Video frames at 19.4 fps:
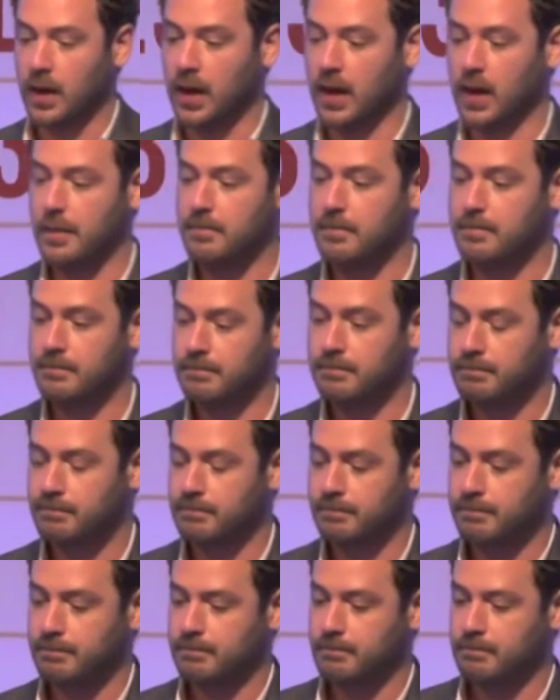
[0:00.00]
one.
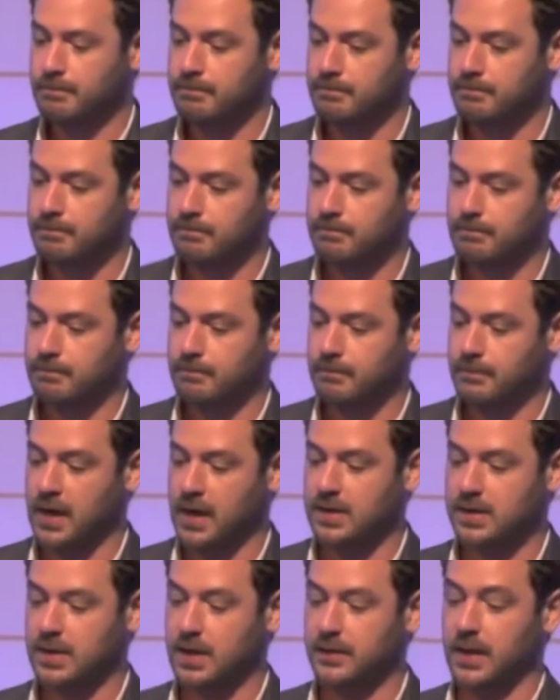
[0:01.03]

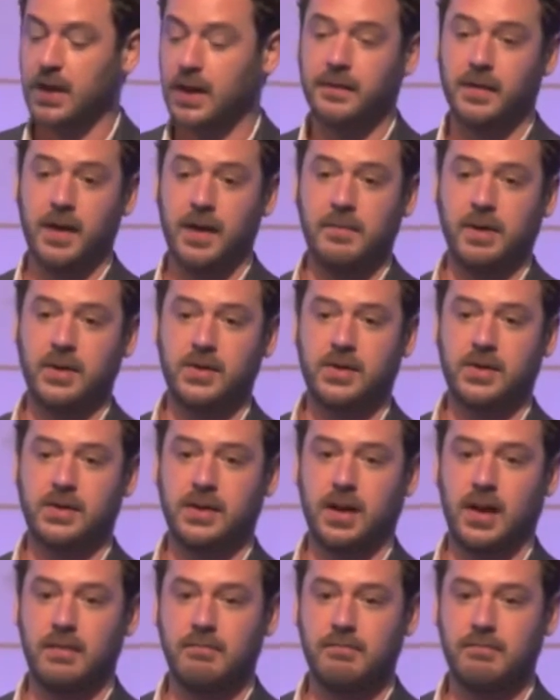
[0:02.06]
That's it. Thank you very
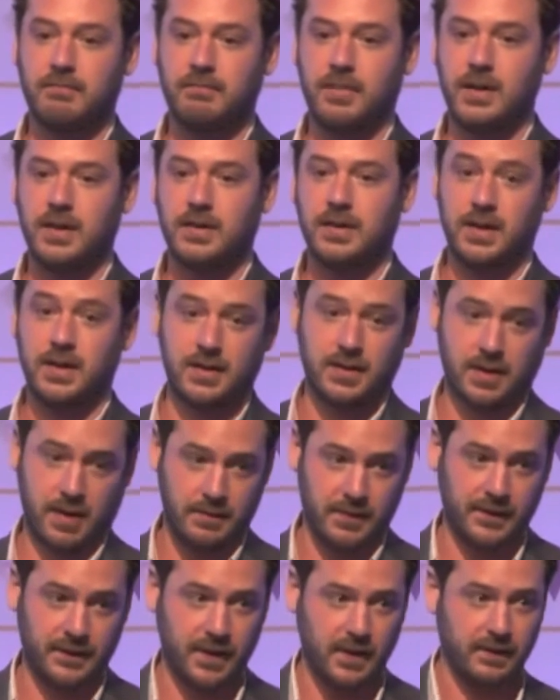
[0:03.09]
much indeed. I
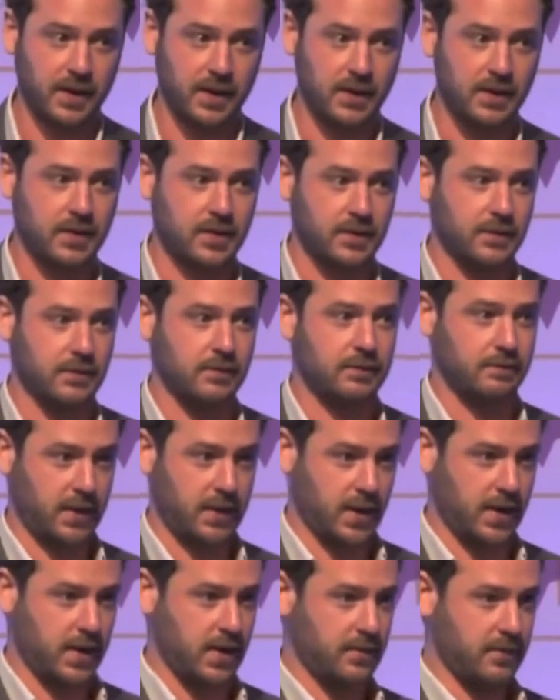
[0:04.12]
hope you found that useful.
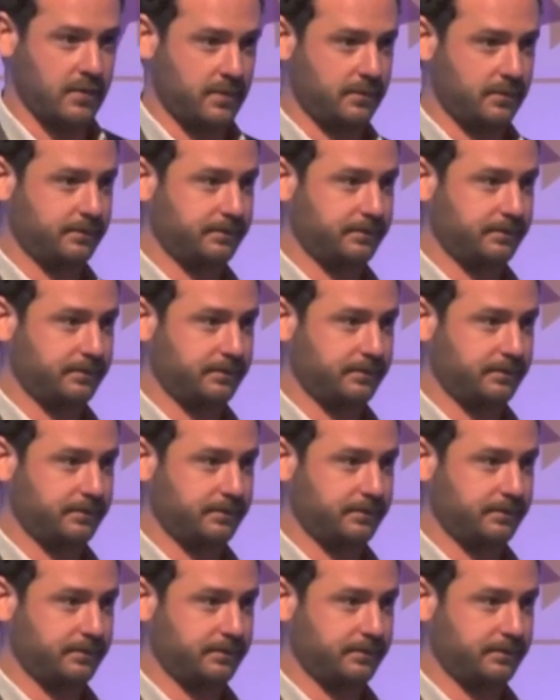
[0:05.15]
Thank you.